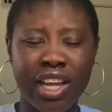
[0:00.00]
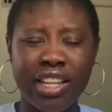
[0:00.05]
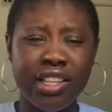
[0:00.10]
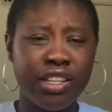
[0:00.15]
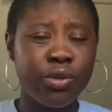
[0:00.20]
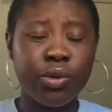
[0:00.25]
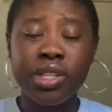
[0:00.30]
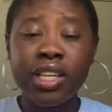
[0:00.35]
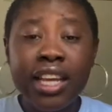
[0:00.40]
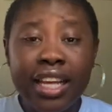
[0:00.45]
I think
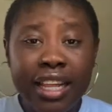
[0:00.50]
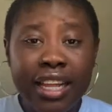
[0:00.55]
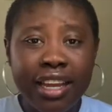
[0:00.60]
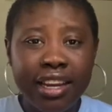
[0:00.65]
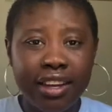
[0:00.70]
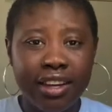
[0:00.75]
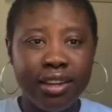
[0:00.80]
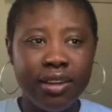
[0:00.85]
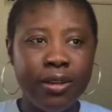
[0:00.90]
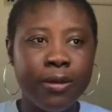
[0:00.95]
she was a
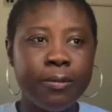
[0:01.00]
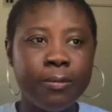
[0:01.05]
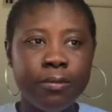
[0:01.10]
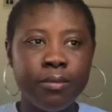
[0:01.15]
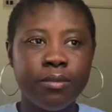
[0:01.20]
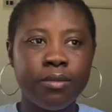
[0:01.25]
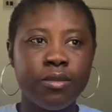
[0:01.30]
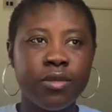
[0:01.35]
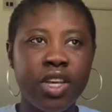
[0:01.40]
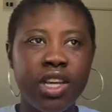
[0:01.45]
cleaner,
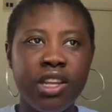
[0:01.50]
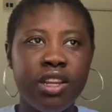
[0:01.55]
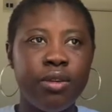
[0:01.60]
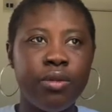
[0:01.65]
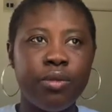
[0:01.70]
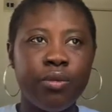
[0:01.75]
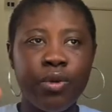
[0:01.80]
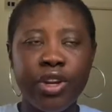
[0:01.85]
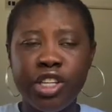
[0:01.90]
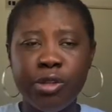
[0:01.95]

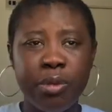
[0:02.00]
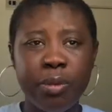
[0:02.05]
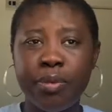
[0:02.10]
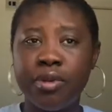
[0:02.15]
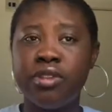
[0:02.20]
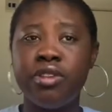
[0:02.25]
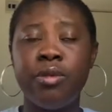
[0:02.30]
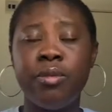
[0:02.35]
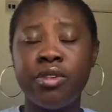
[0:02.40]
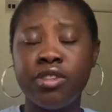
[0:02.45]
rich
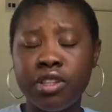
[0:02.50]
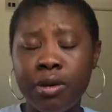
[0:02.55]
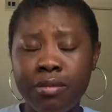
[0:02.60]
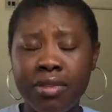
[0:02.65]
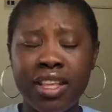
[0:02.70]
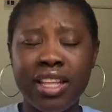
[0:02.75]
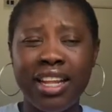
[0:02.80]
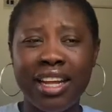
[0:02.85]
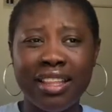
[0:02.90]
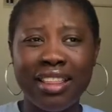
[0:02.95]
people's home or
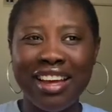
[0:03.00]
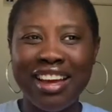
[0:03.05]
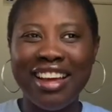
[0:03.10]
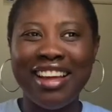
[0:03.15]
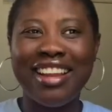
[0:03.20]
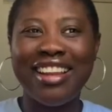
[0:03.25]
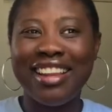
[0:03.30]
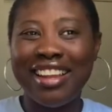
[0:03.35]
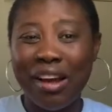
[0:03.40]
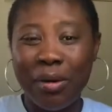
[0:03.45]
something like that.
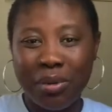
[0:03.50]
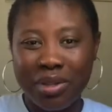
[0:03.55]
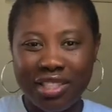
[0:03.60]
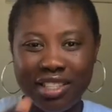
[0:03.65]
And that was